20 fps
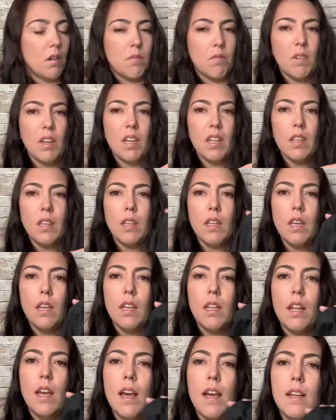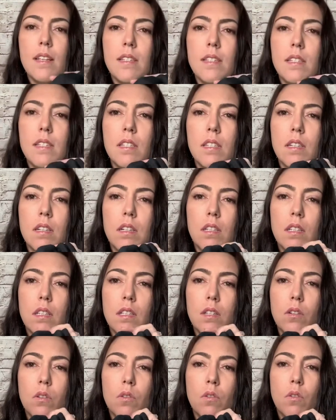and it has a
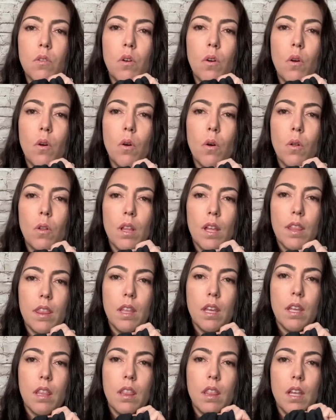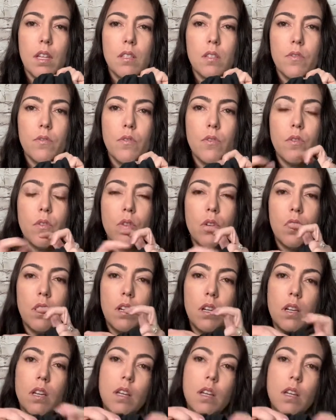little hole. I think that's for